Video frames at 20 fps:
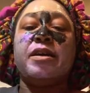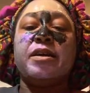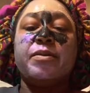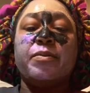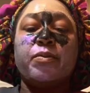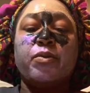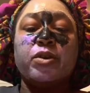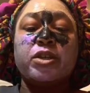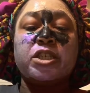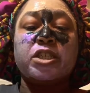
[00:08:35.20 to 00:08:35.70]

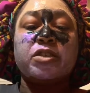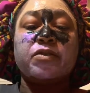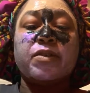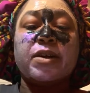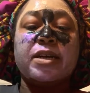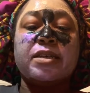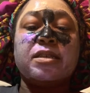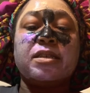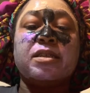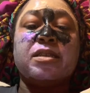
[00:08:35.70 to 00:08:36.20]

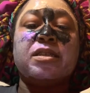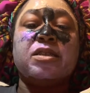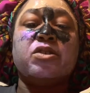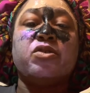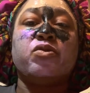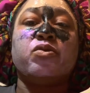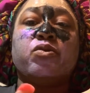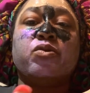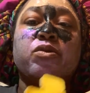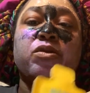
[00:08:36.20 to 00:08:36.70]
moisturizing
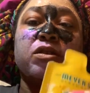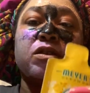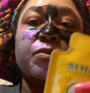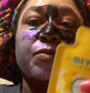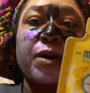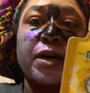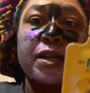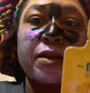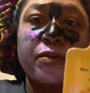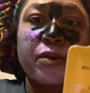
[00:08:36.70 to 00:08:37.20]
essential oils
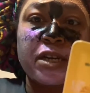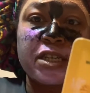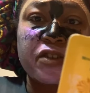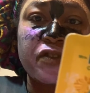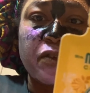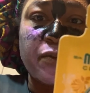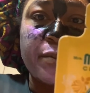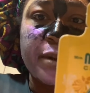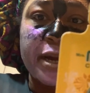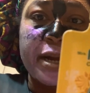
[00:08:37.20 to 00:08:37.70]
body wash
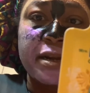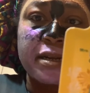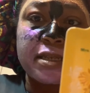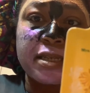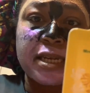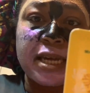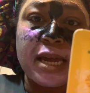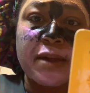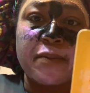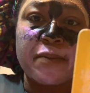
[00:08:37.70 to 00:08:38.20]
from Meyers.
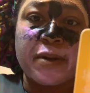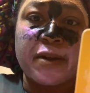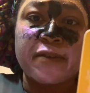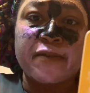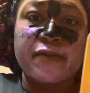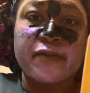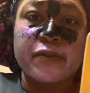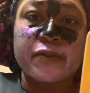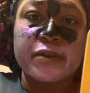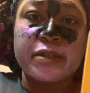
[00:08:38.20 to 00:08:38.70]
It came in my
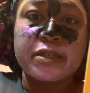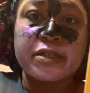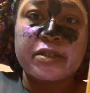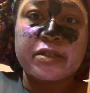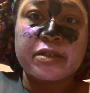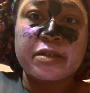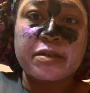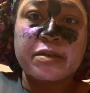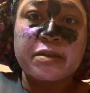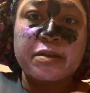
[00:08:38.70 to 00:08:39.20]

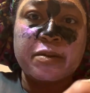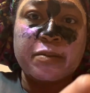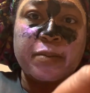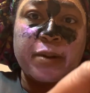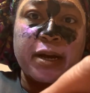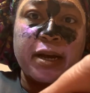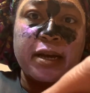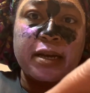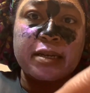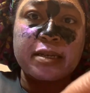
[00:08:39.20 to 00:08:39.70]
Influenster
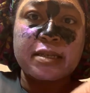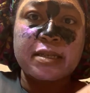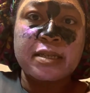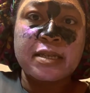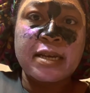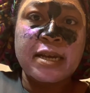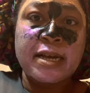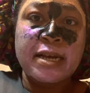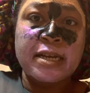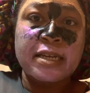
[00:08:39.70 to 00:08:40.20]
box.
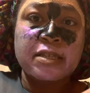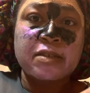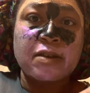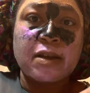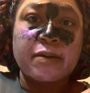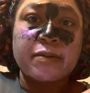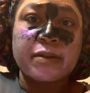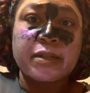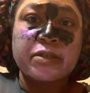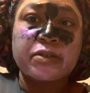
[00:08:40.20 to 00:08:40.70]
So
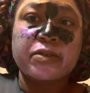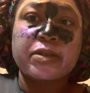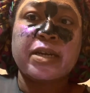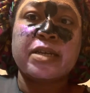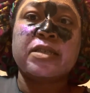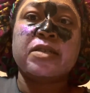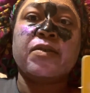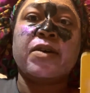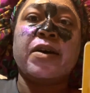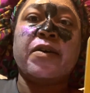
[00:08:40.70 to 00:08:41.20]
I will let you
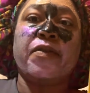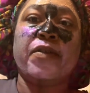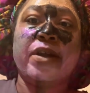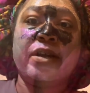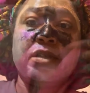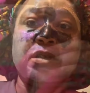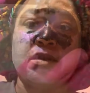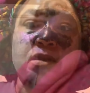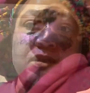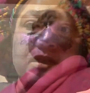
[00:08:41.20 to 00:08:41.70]
guys know how
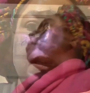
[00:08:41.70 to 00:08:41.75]
that turns